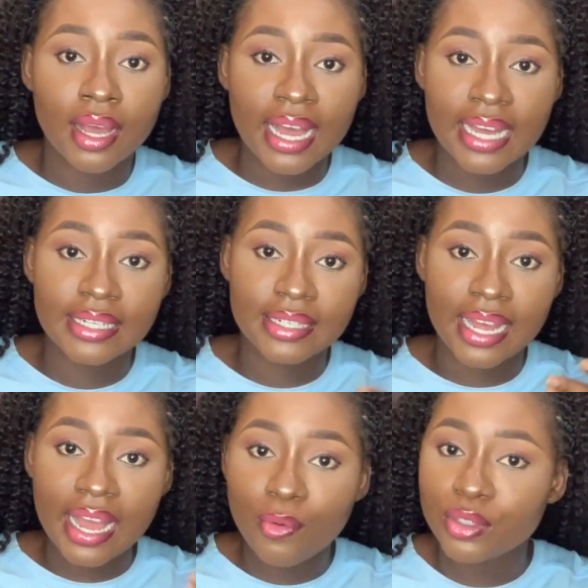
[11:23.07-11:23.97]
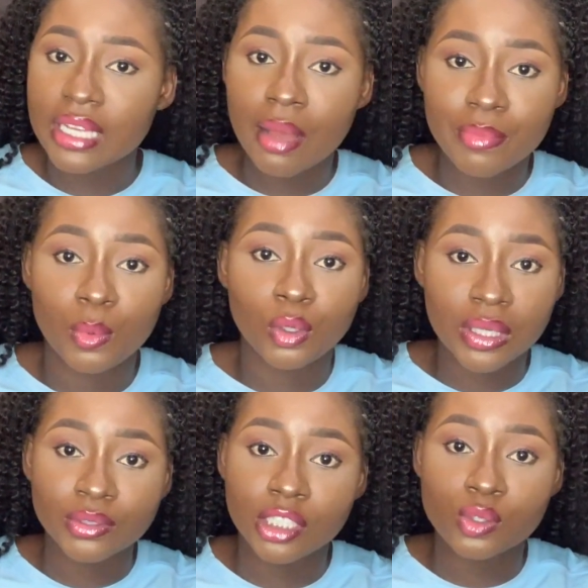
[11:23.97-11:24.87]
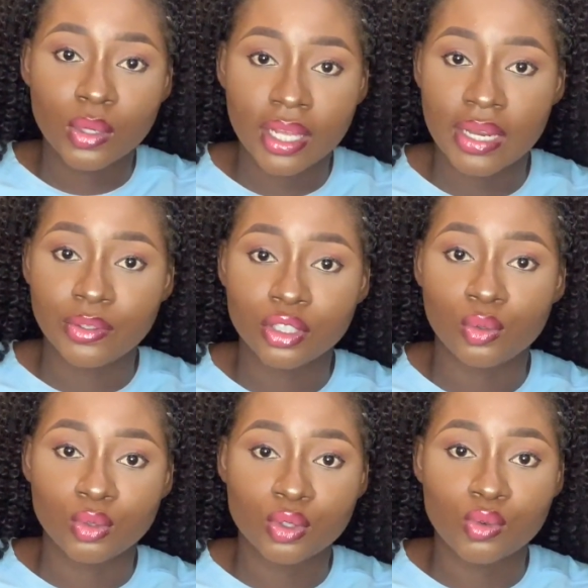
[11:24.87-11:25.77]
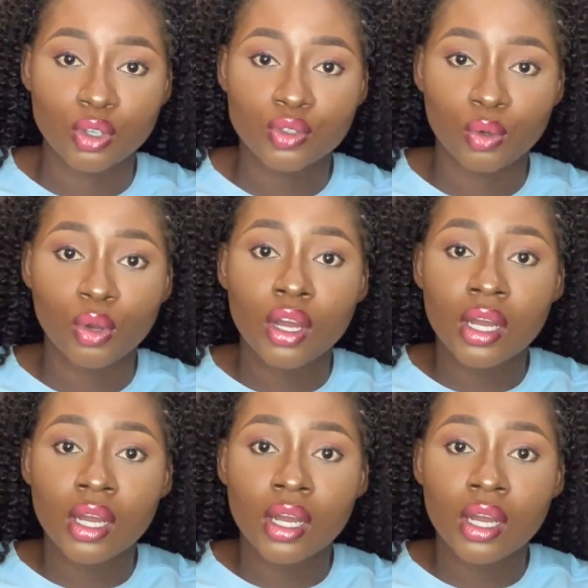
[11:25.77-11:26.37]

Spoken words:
And I was happy because I wanted to learn. I wanted to also